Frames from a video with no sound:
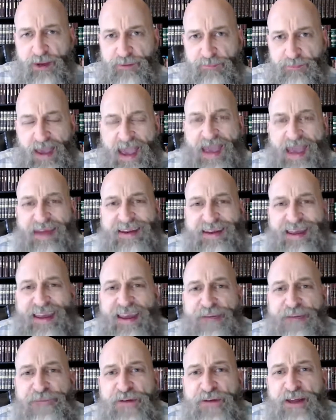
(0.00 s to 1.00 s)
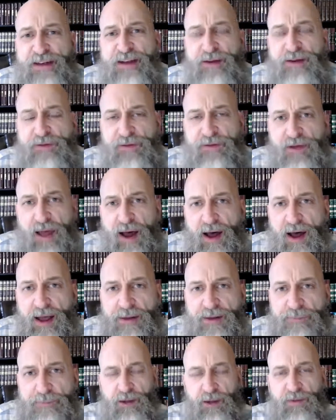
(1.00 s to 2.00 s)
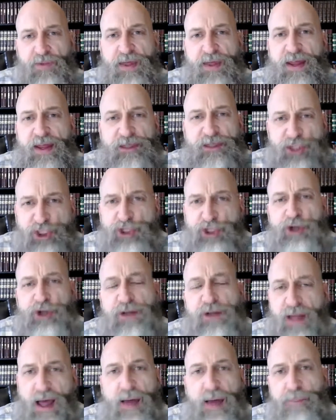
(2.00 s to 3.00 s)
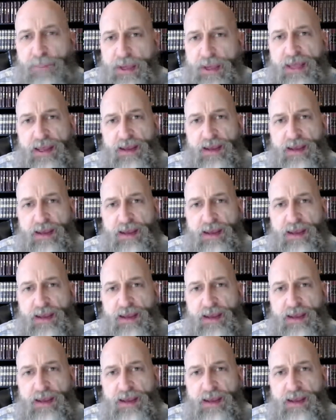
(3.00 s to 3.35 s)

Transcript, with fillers: And if it does not, then it should not be